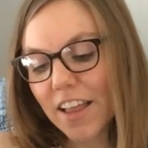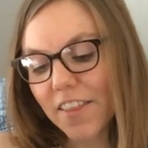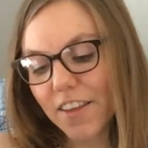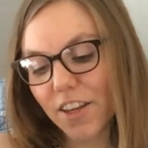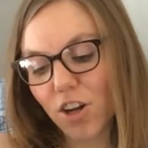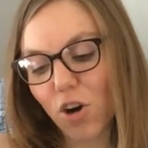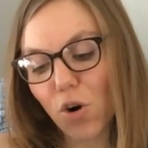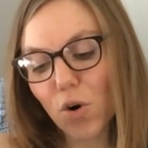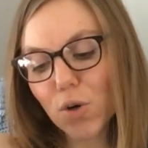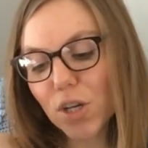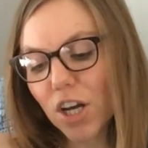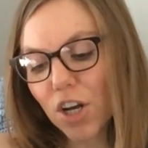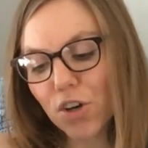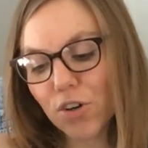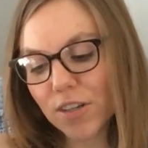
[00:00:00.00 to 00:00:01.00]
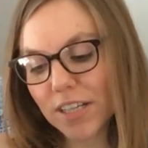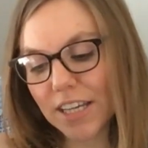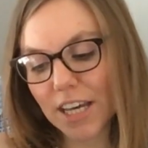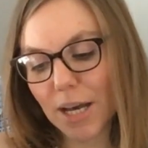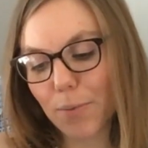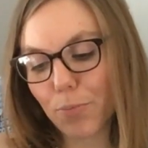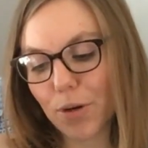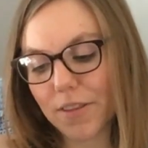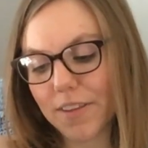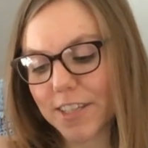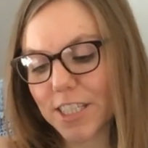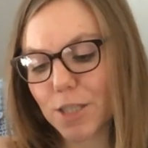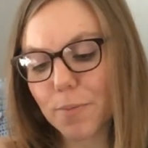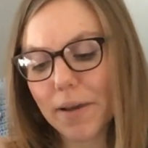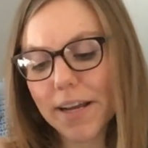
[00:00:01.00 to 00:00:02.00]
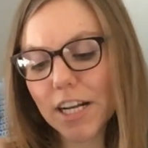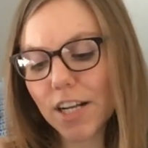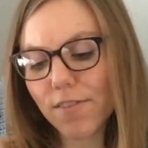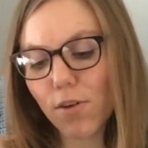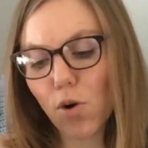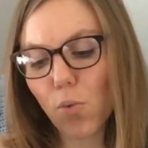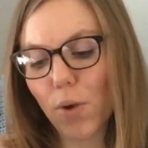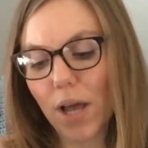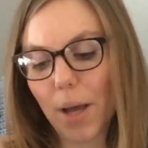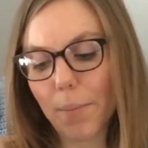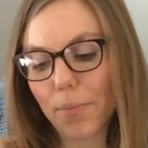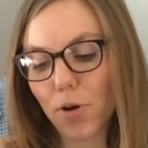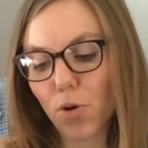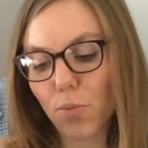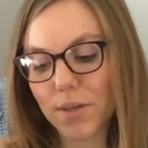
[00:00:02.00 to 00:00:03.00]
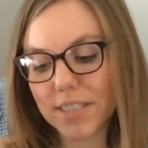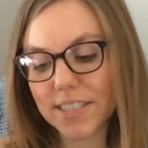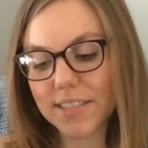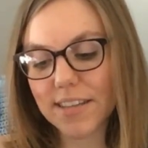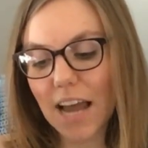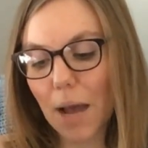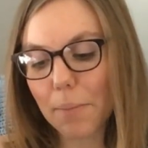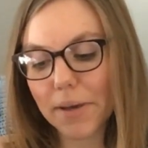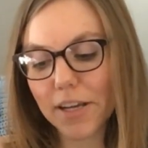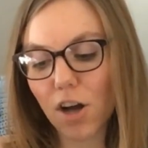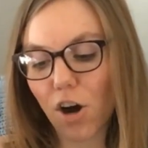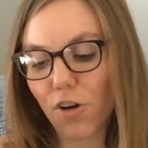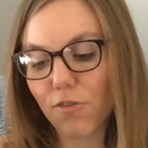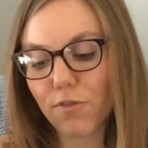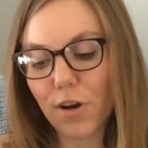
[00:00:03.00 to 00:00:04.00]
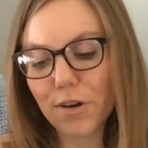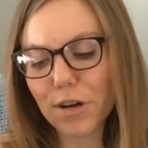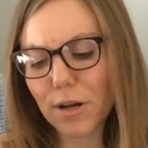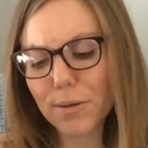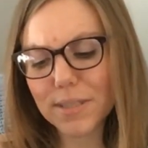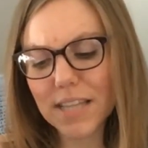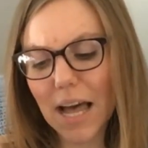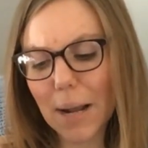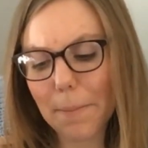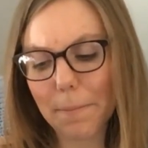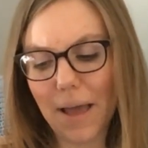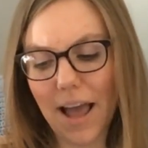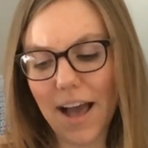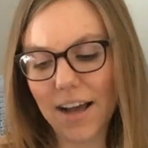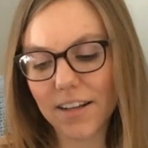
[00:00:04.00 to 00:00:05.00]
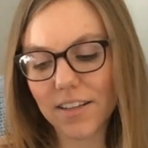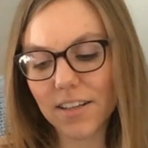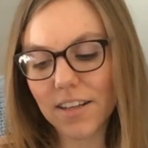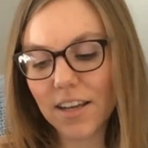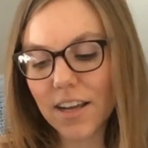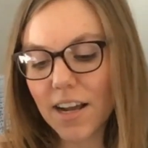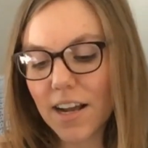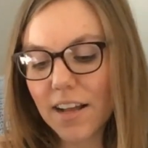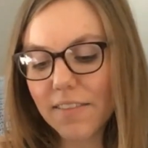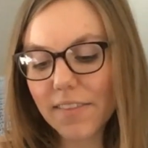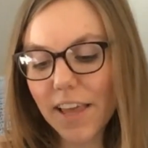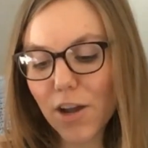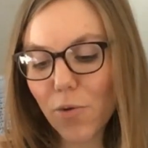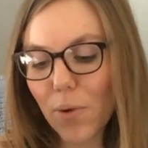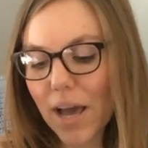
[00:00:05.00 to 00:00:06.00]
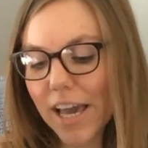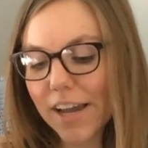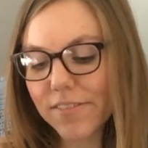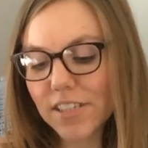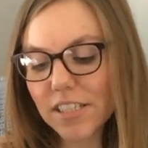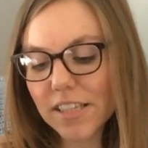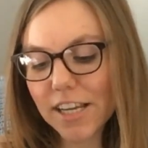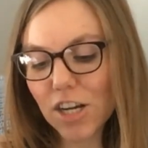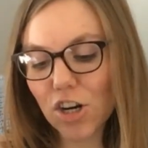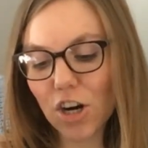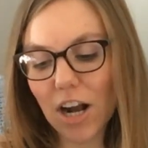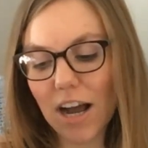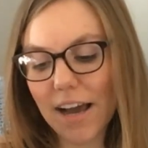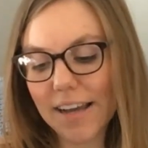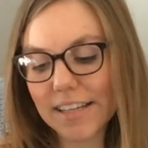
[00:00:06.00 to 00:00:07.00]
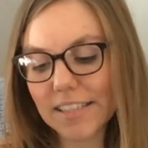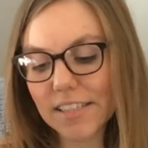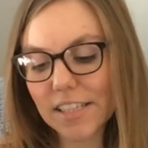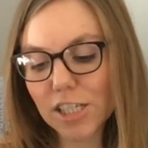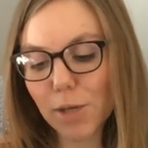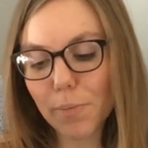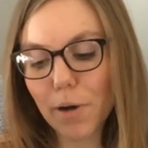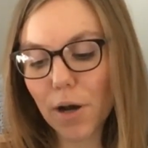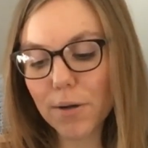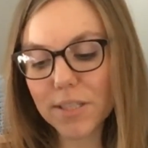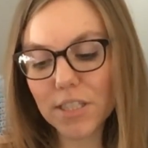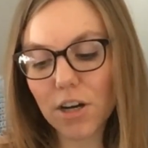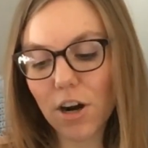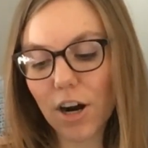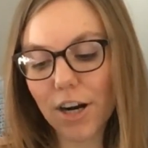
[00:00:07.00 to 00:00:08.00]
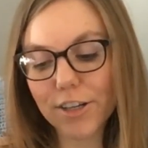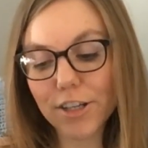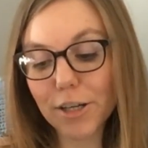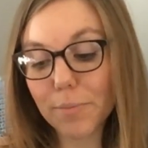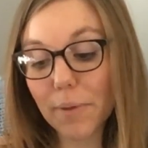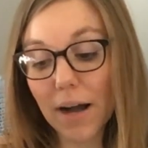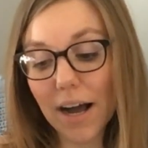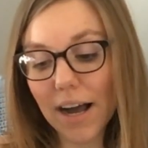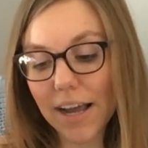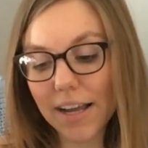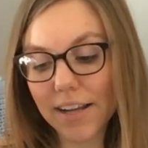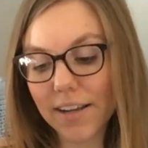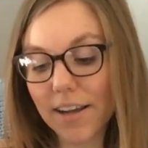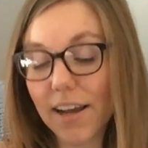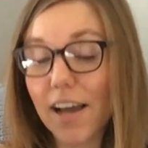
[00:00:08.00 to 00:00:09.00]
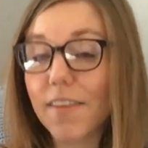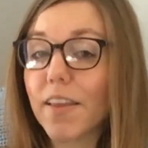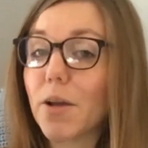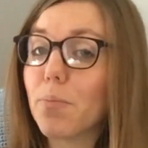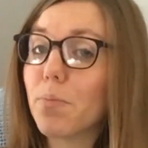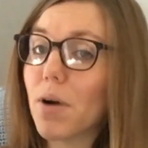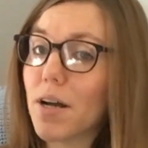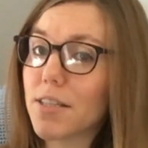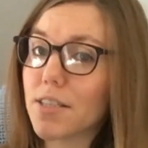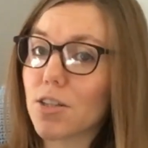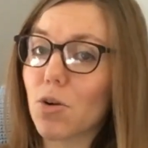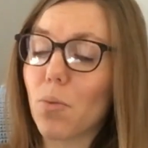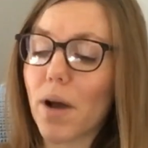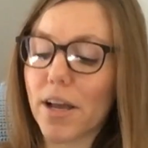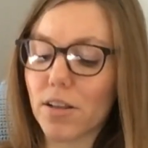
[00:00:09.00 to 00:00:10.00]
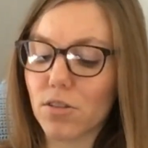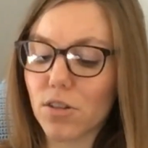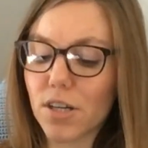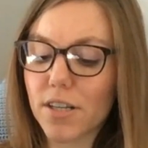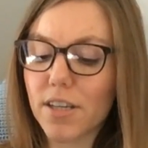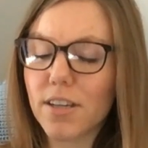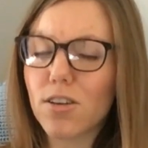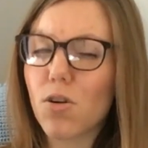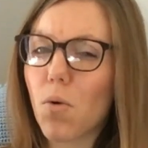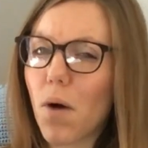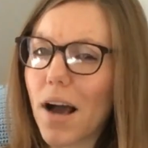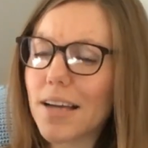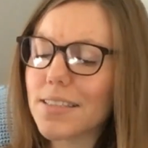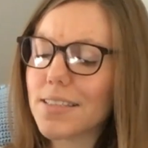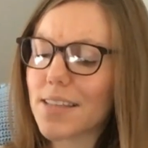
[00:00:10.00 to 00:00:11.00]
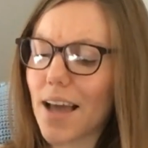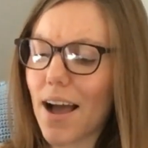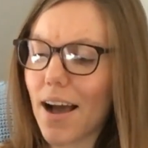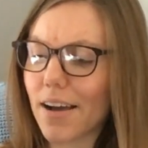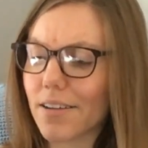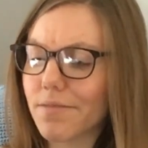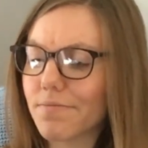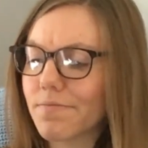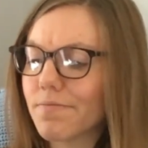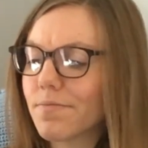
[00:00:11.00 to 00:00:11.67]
Then old Uncle Gib, with the speed of a whip, was snapping off photos like mad. They waved and they cried, "Send a postcard, goodbye," and they buzzed away looking quite sad.